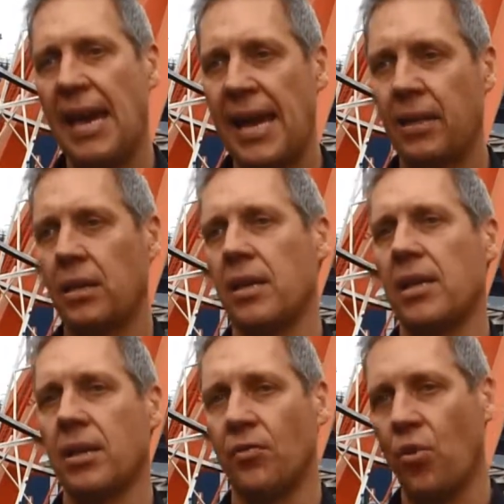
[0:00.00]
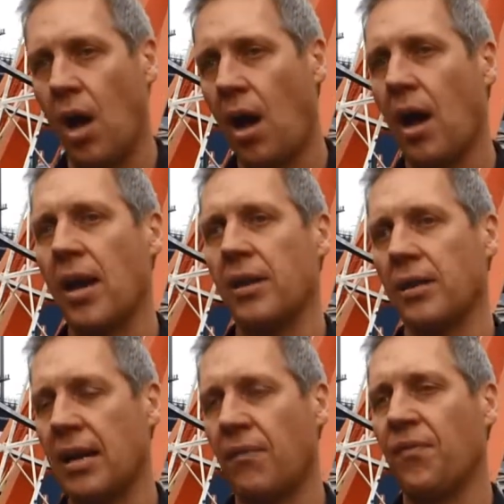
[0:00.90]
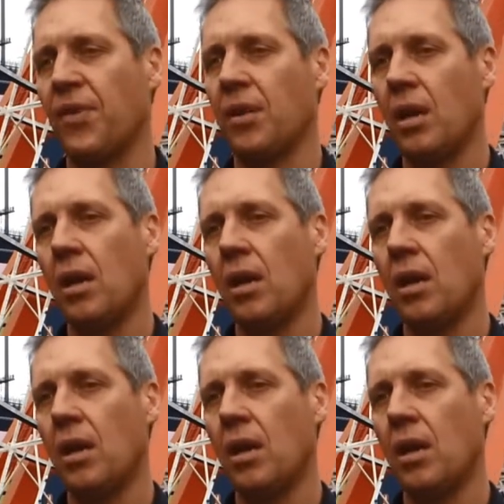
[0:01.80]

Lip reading: handling and ride and comfort